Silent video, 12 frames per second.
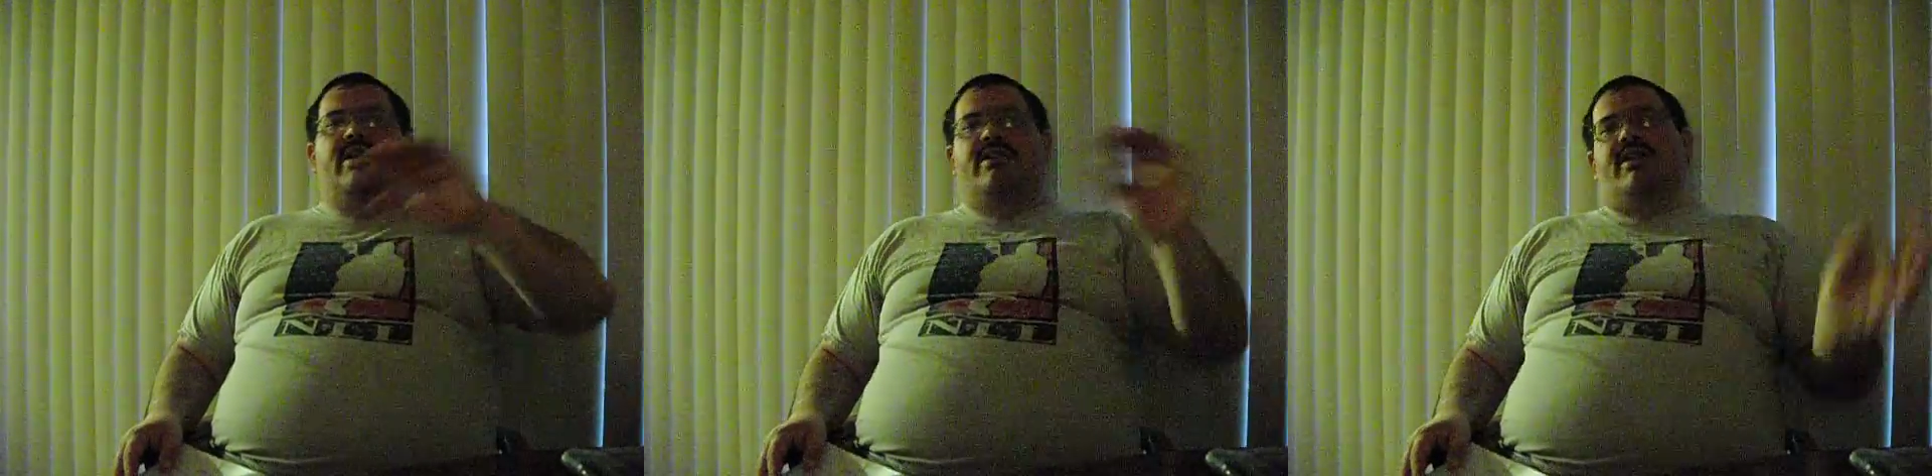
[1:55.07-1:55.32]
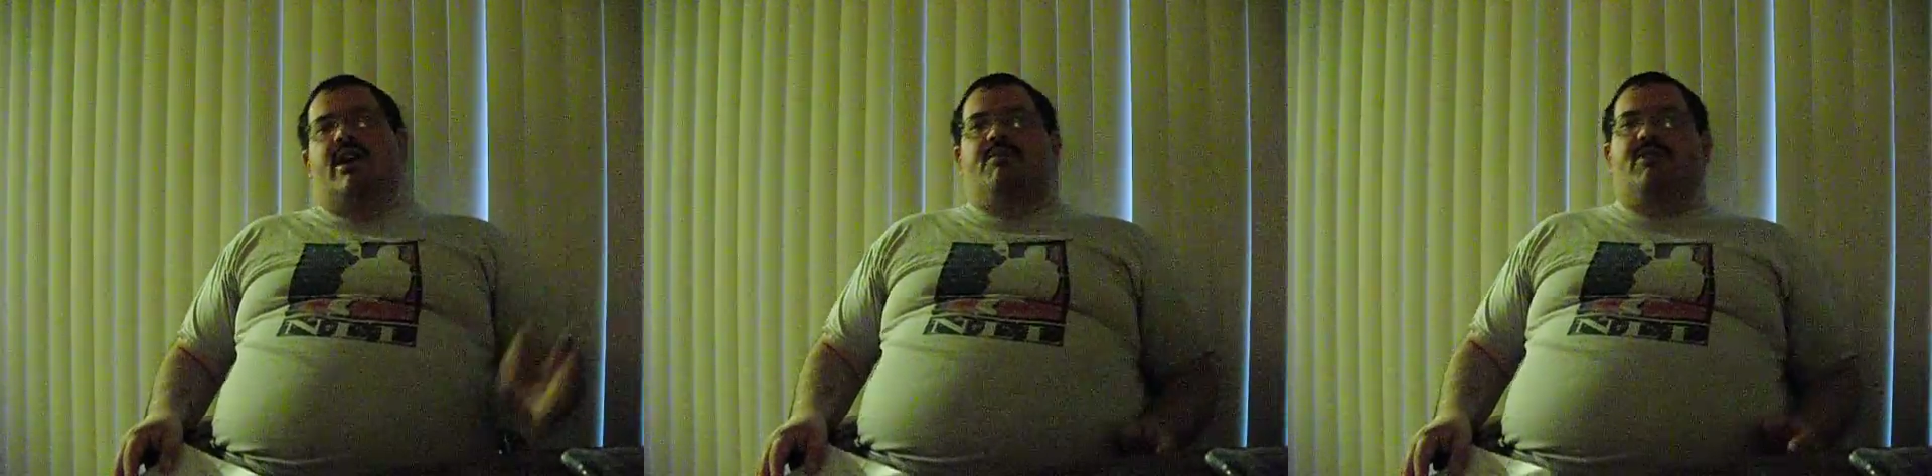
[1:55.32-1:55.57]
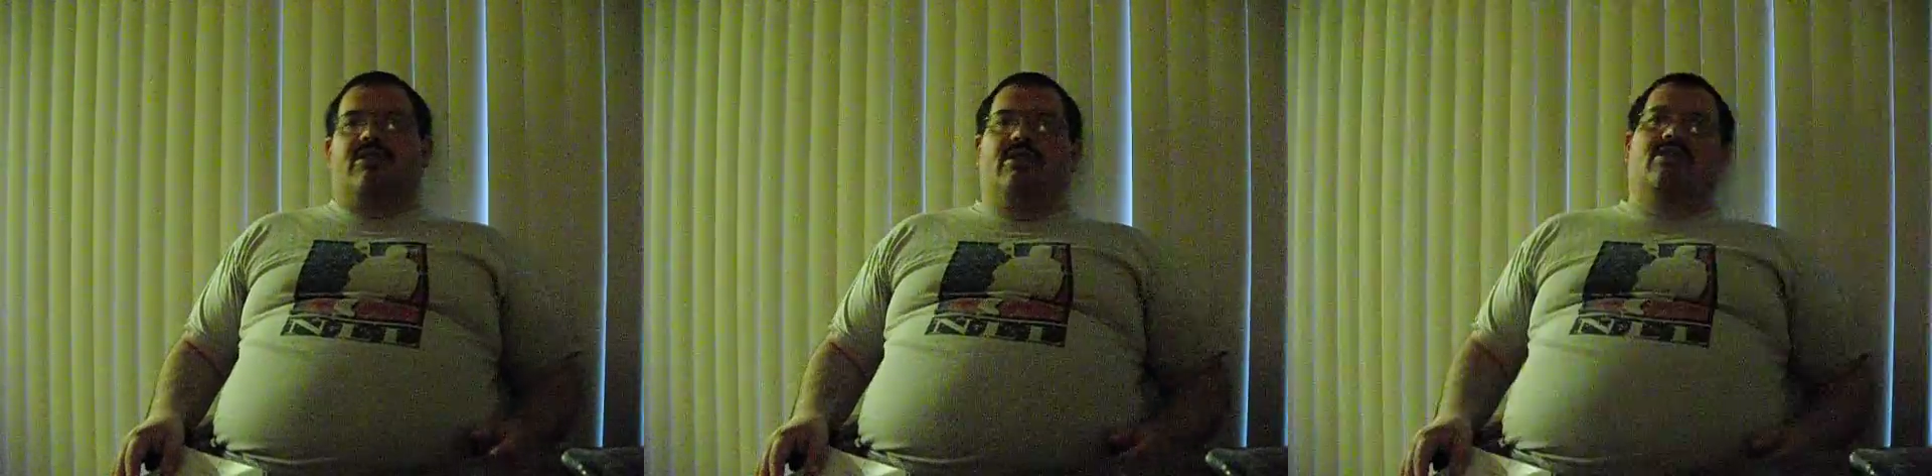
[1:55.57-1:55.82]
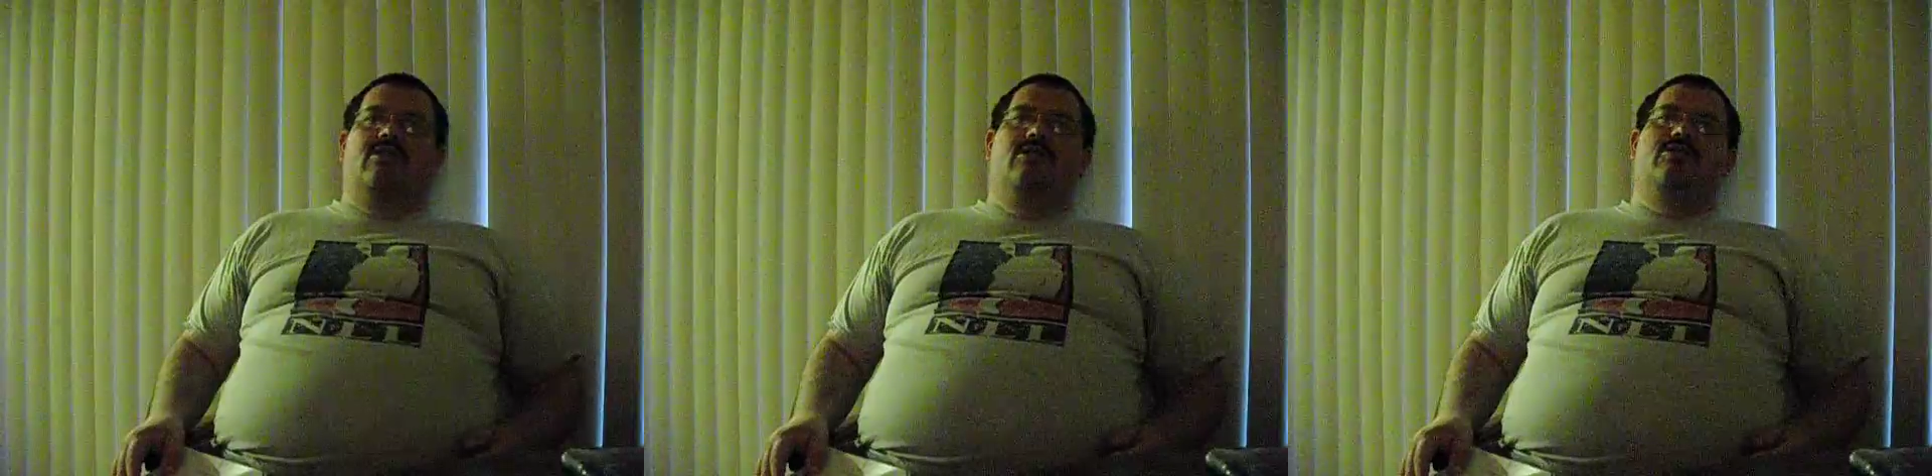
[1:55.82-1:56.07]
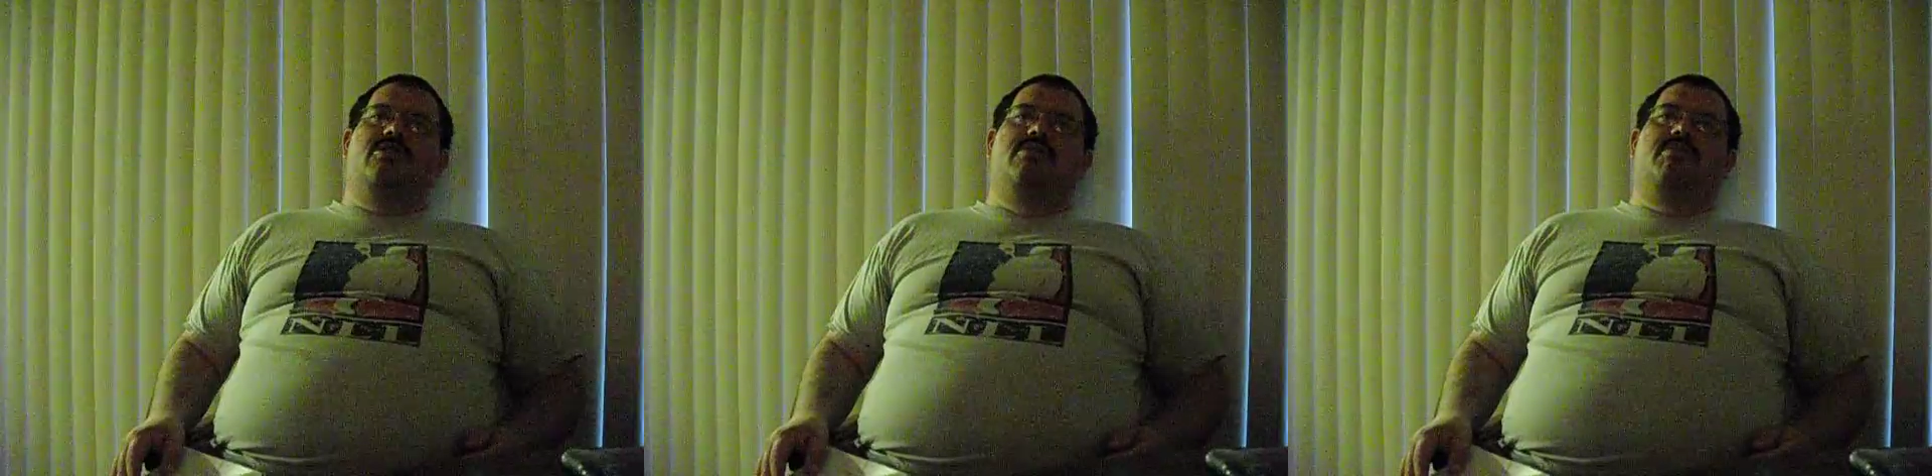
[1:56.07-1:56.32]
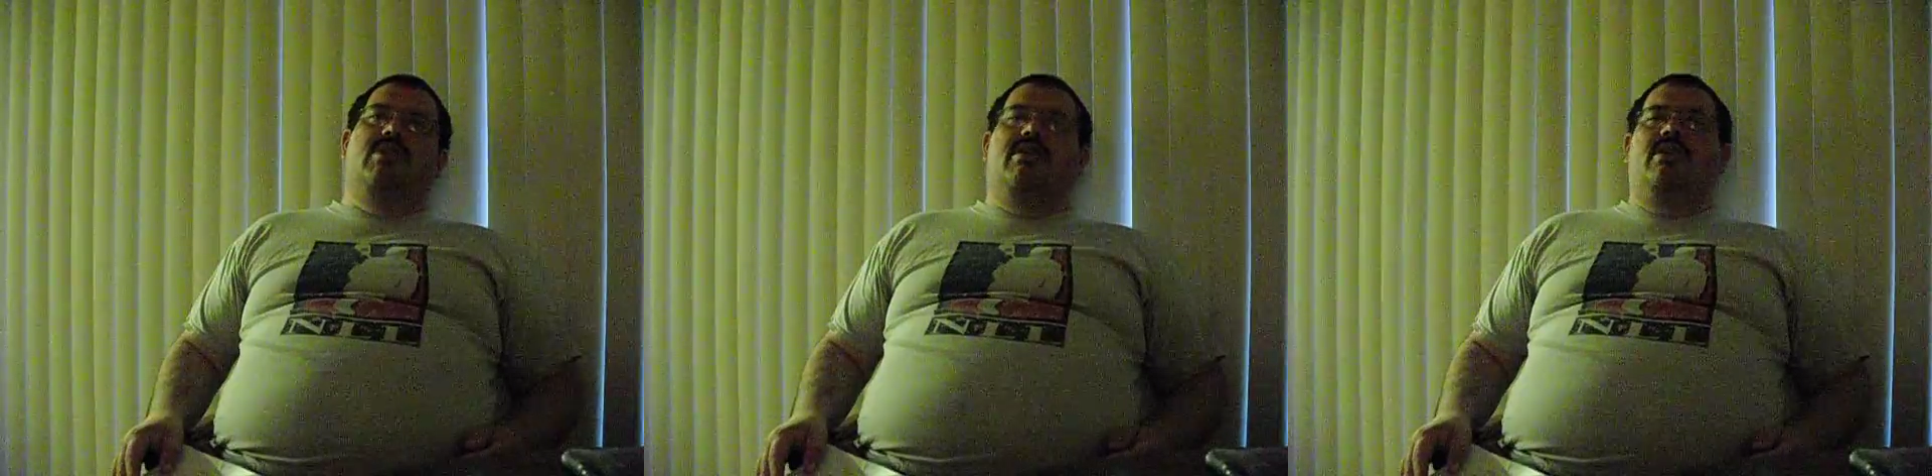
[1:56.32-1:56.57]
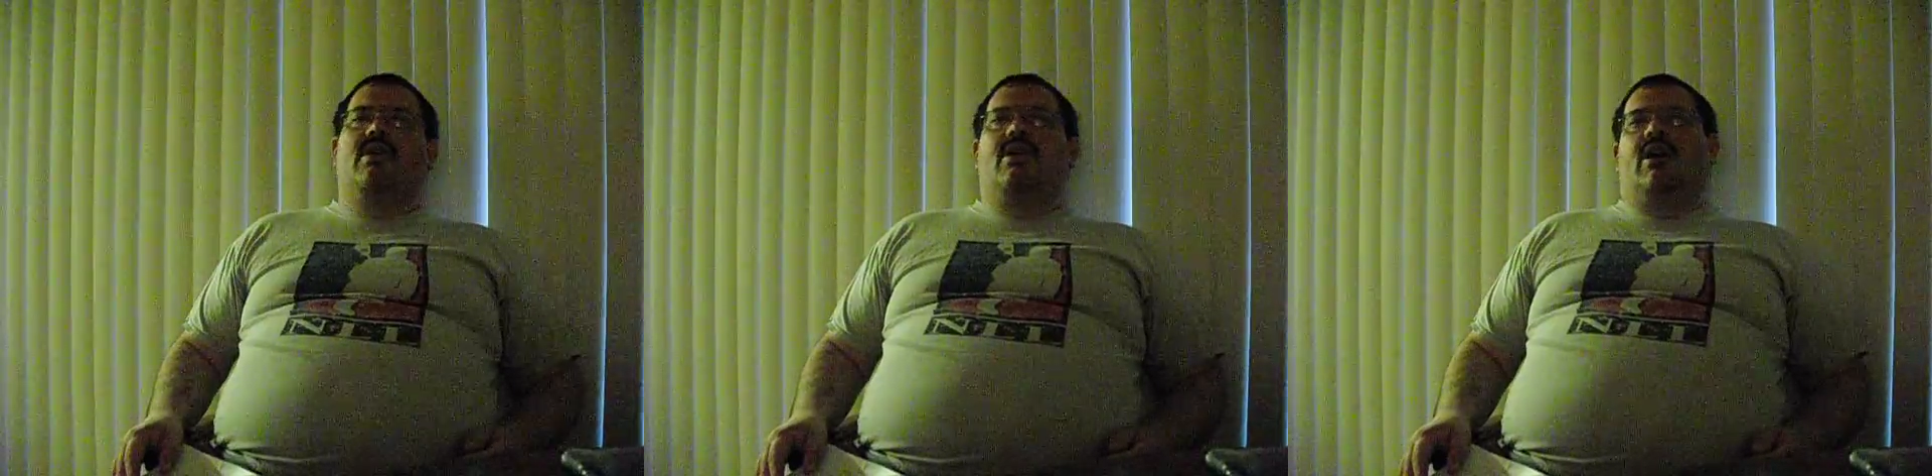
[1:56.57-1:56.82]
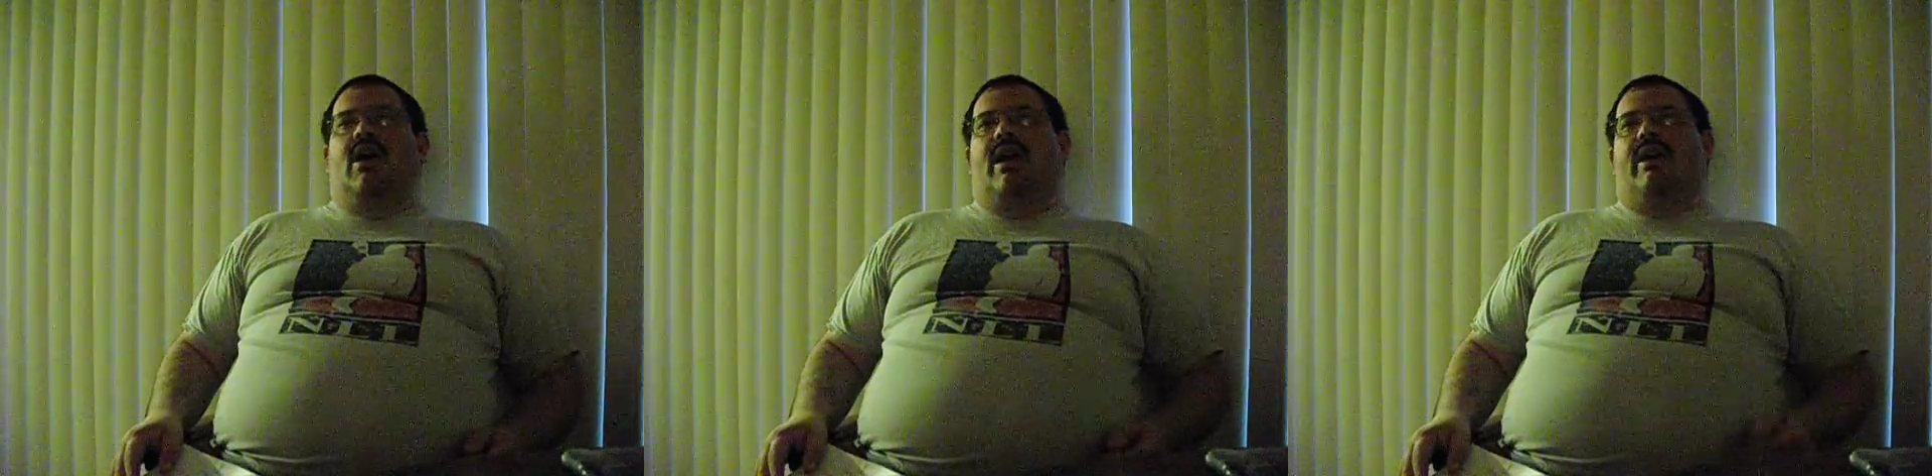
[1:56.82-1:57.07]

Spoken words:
type of conclusion, but I